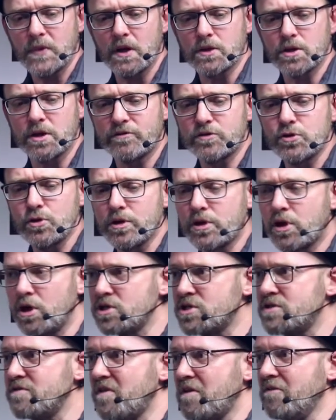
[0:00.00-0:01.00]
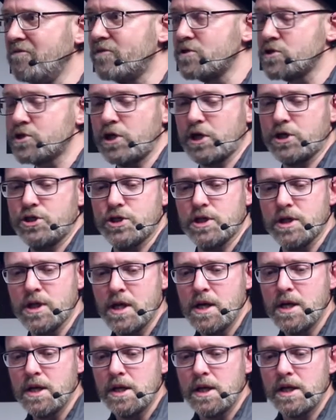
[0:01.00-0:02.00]
Now, after all, the cost of infrastructure
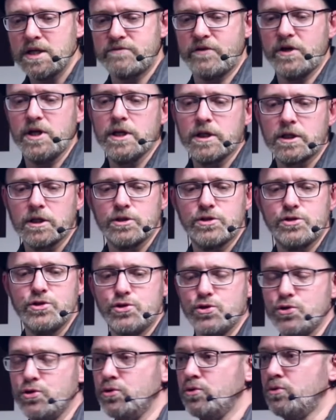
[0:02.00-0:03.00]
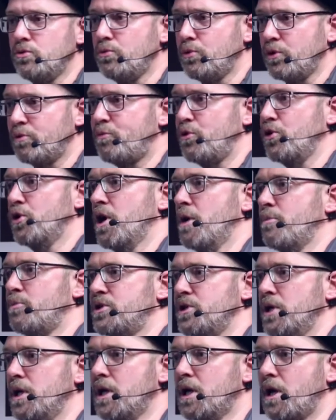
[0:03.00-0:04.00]
has very little to do with per
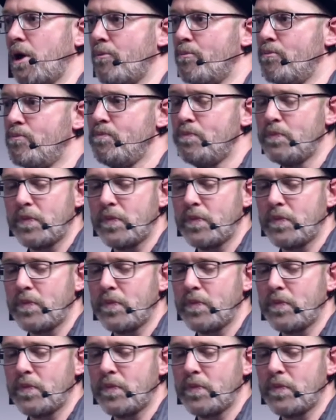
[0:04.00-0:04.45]
capita income.